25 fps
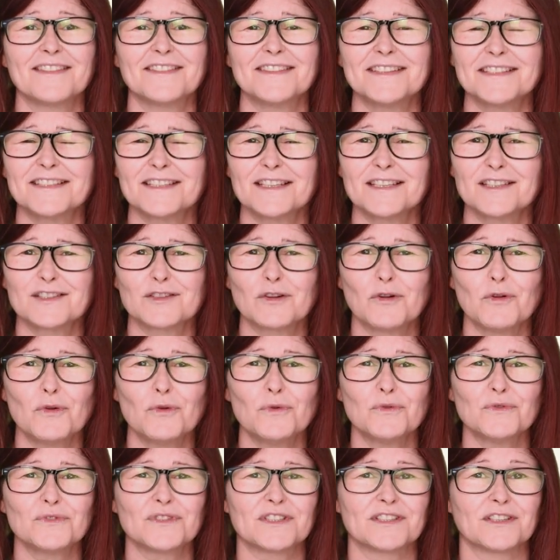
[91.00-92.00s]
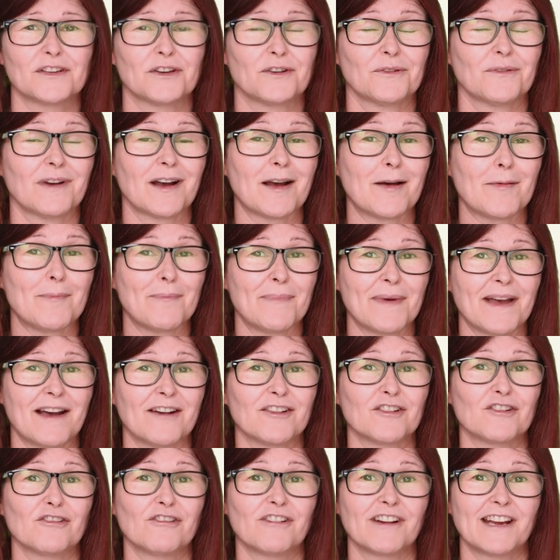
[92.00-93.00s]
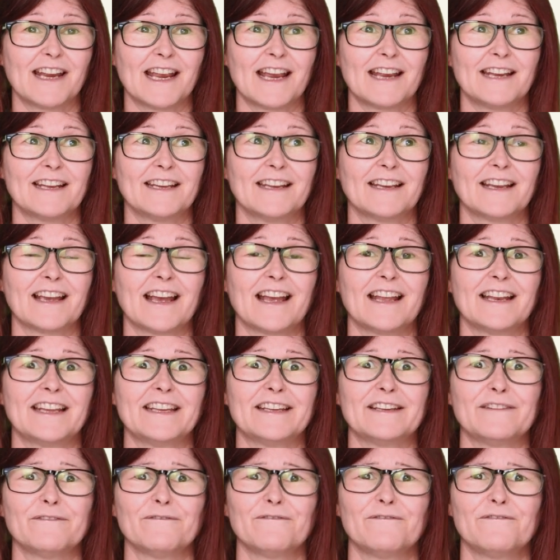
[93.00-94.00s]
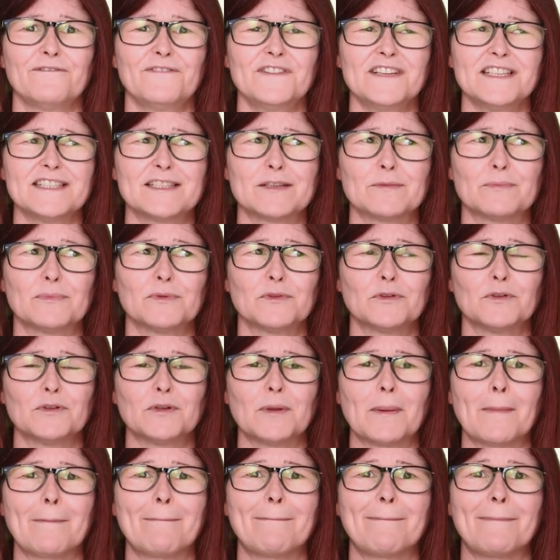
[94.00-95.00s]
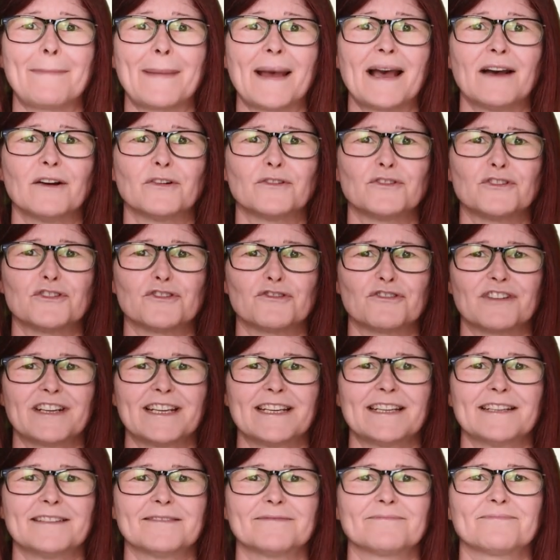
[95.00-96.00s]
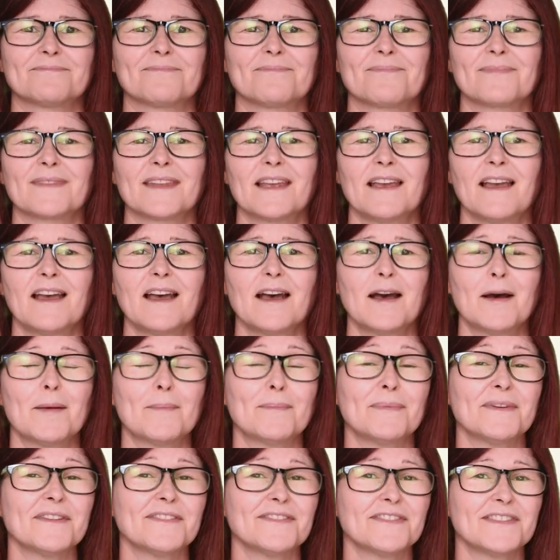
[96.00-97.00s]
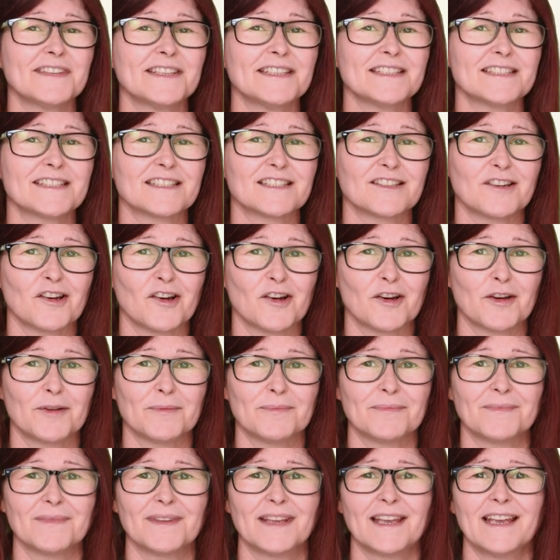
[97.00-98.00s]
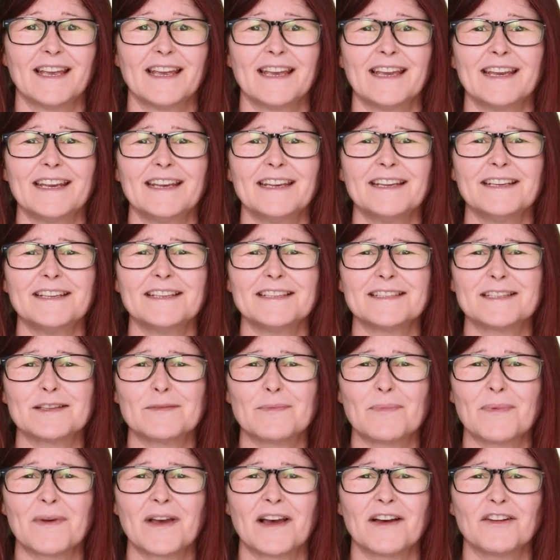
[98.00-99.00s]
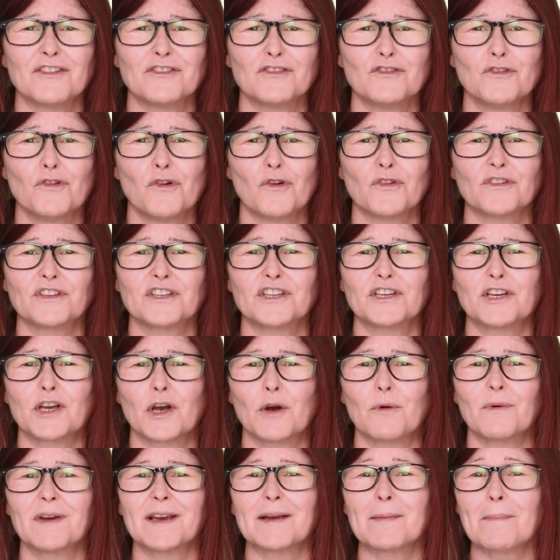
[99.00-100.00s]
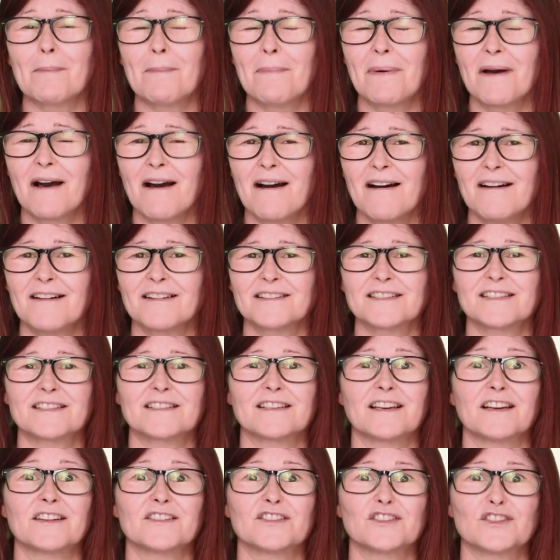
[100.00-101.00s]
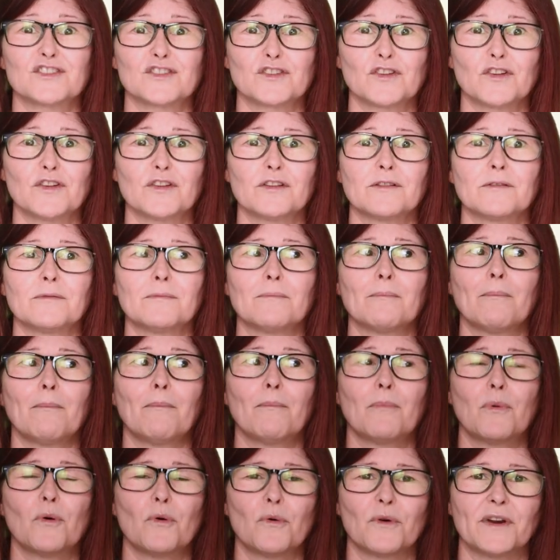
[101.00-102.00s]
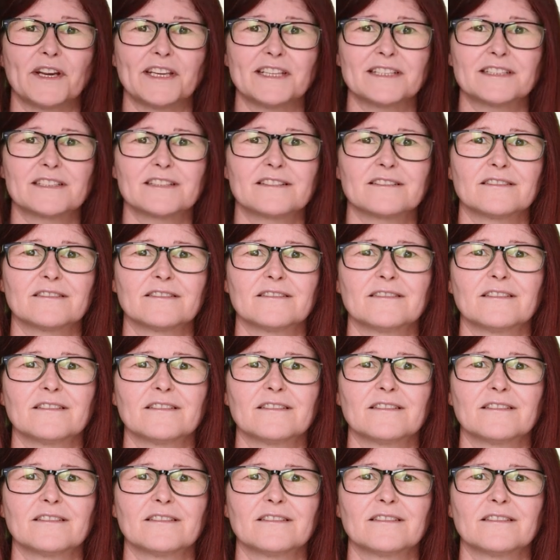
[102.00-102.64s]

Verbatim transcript: This is also about creating an invisible boundary. But this time, it is about not going past a certain point.